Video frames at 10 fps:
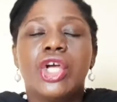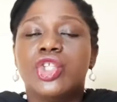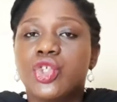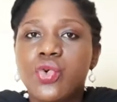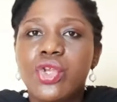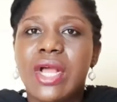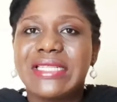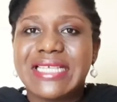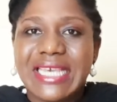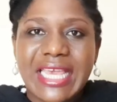do not
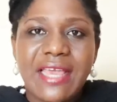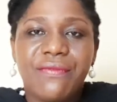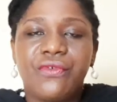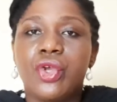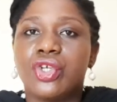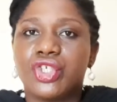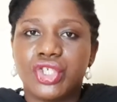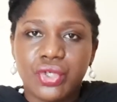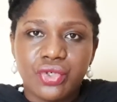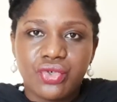give your
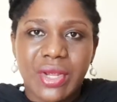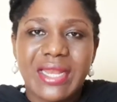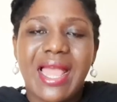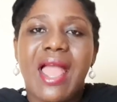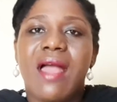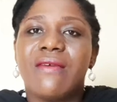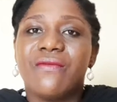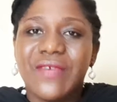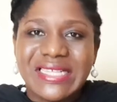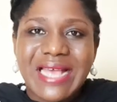children
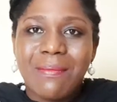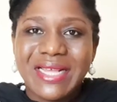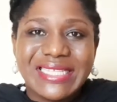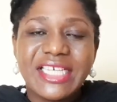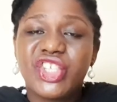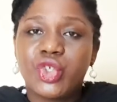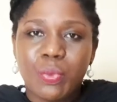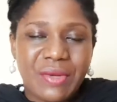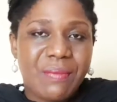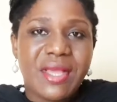vitamin D
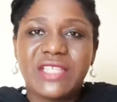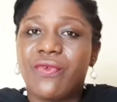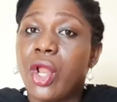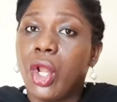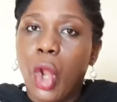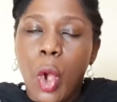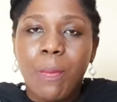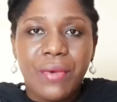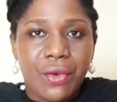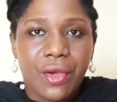supplements for a long
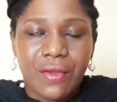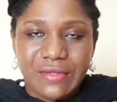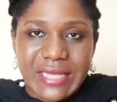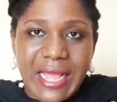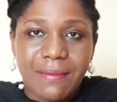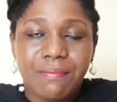period of time,